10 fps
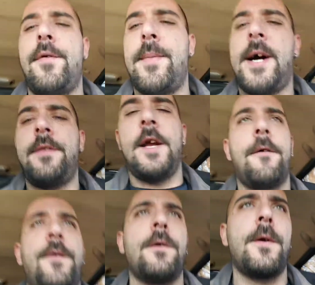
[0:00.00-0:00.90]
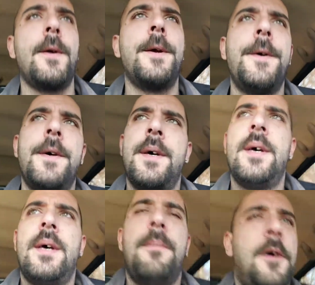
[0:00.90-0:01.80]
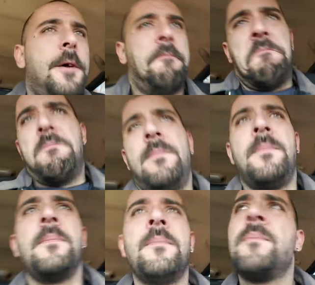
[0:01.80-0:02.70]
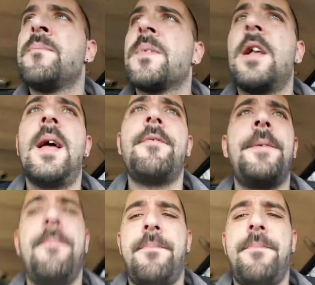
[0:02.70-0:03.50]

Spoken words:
mod, the air filter. But I love it.